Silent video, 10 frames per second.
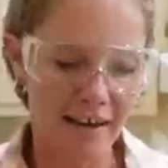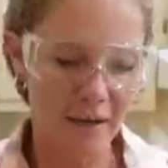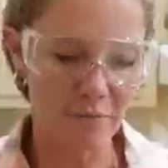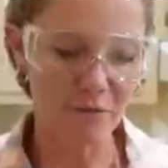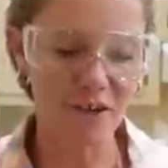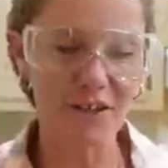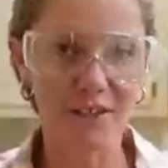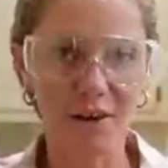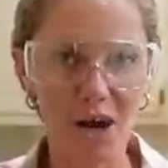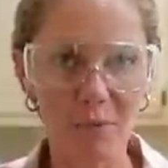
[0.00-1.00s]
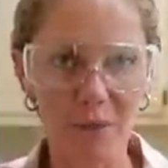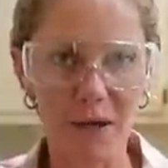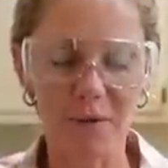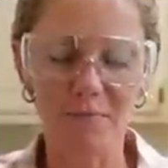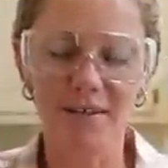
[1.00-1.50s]
um, for the
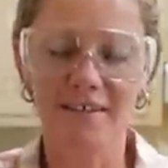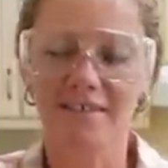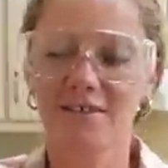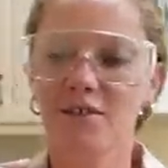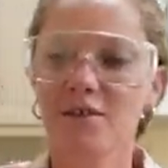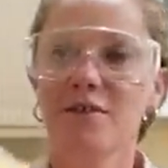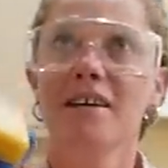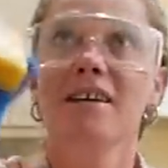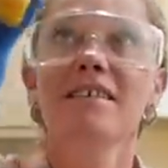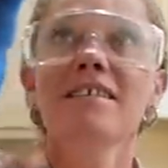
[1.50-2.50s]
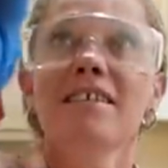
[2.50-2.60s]
topping, but I'll show you.